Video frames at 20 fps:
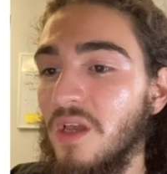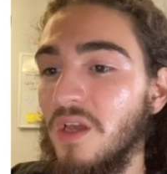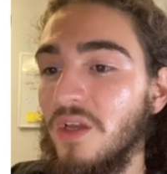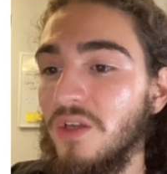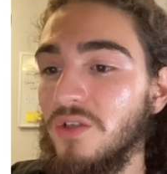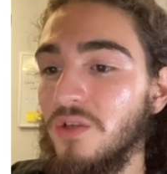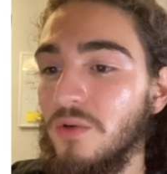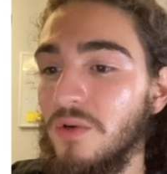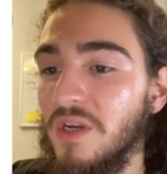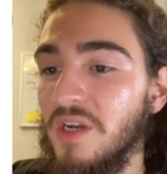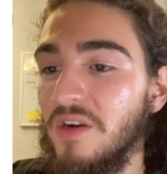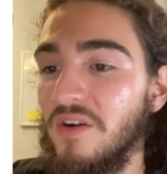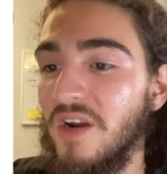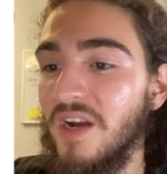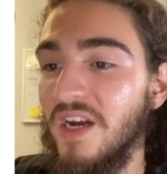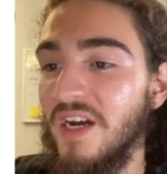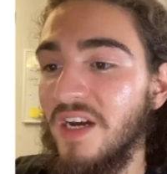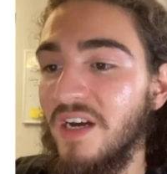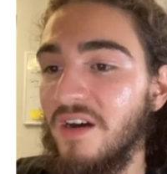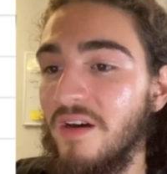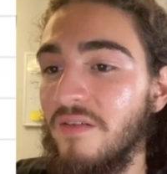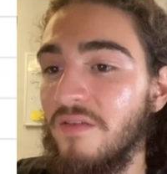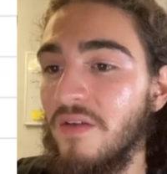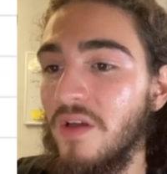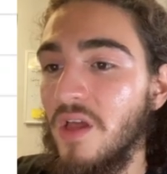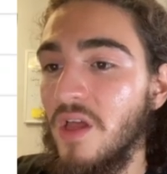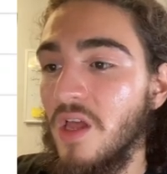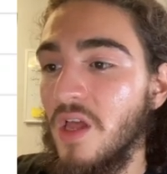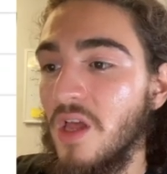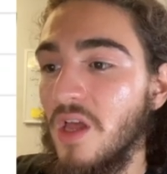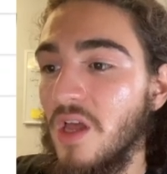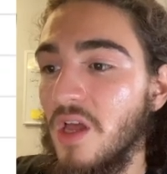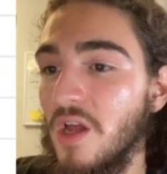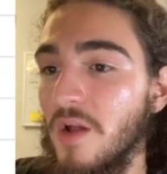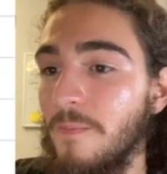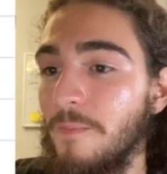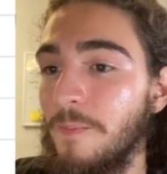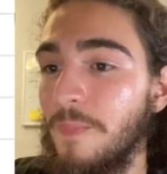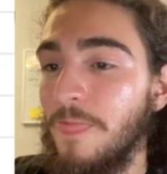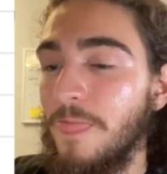so here I have,
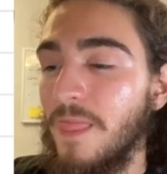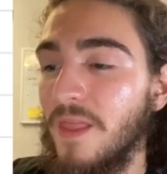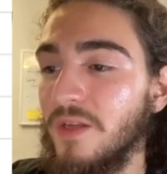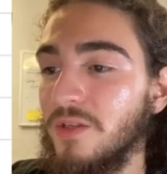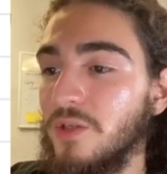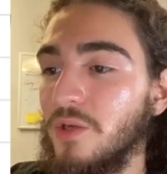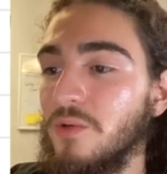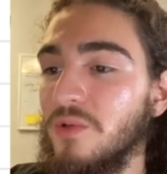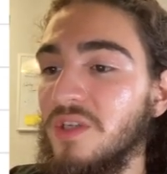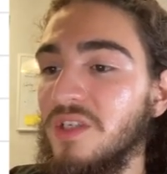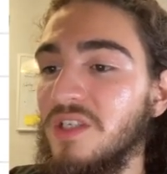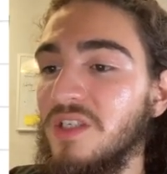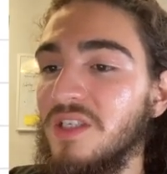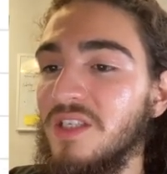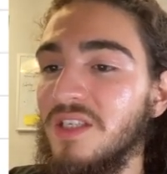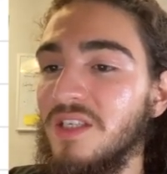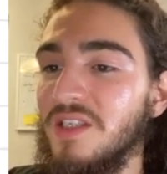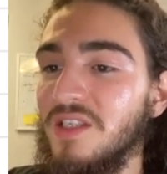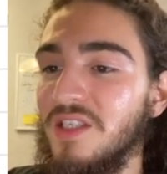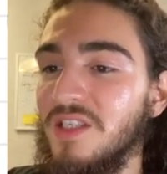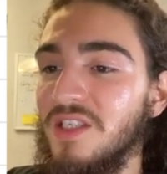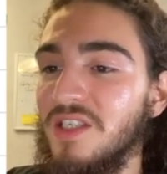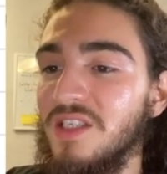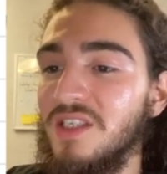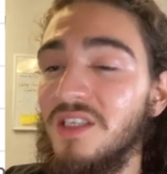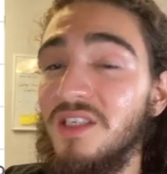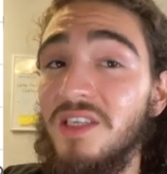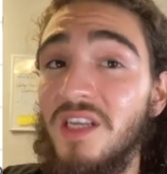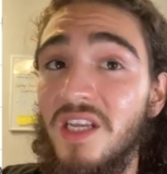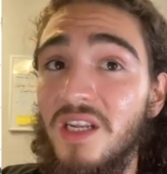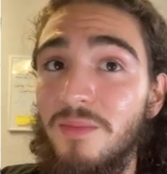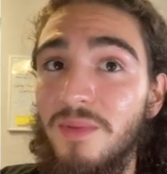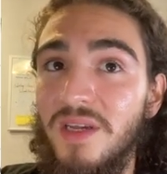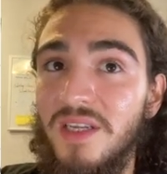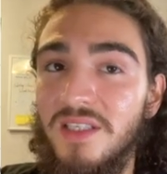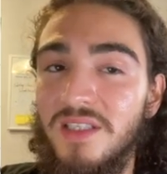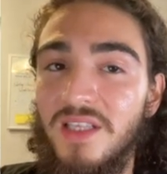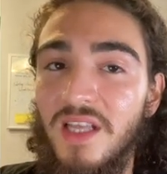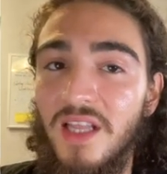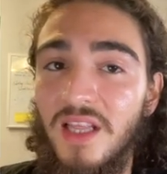so this is a
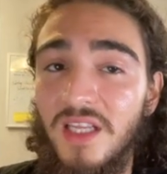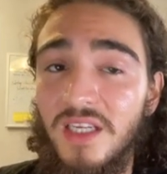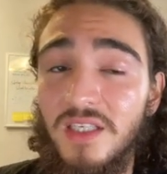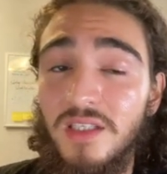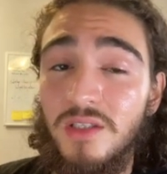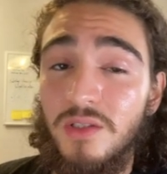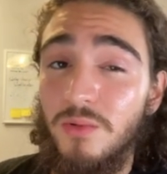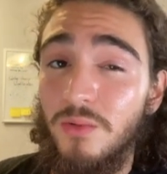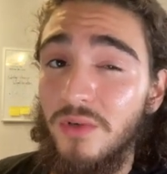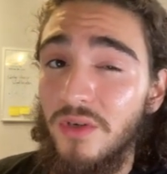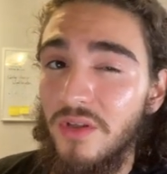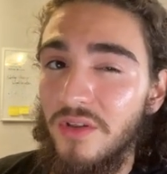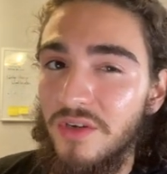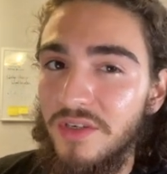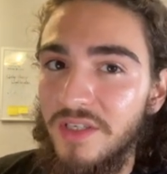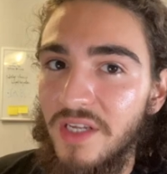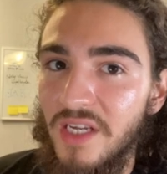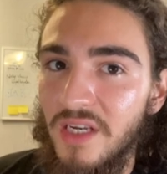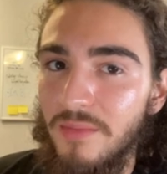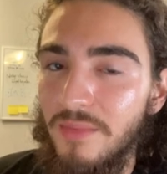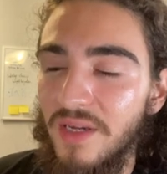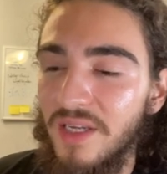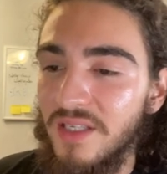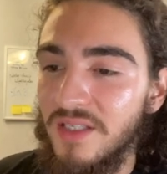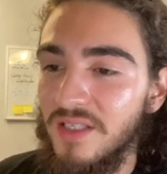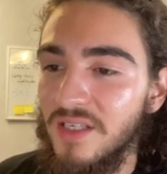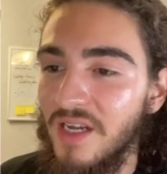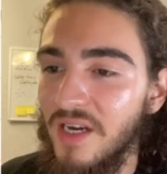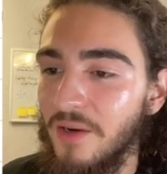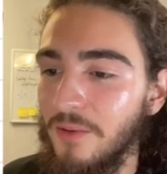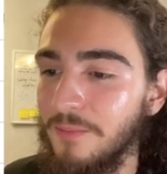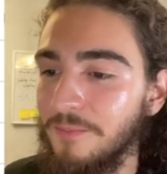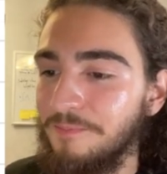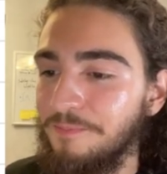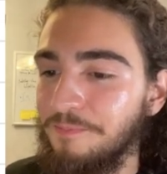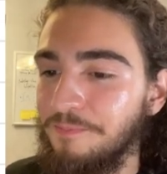database that links to another database. Now,